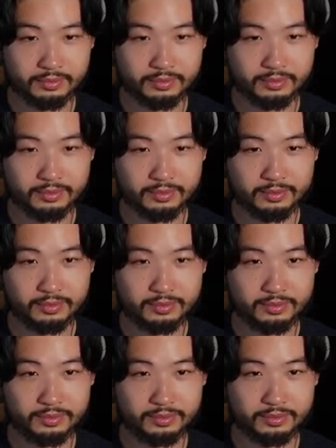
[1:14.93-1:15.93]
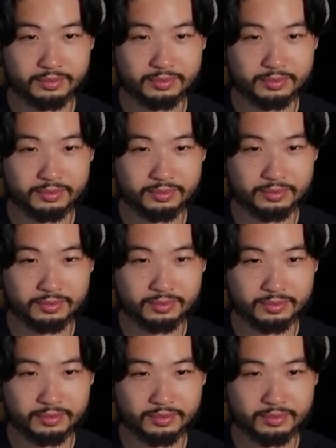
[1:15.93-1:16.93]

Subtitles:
The person shown says nothing.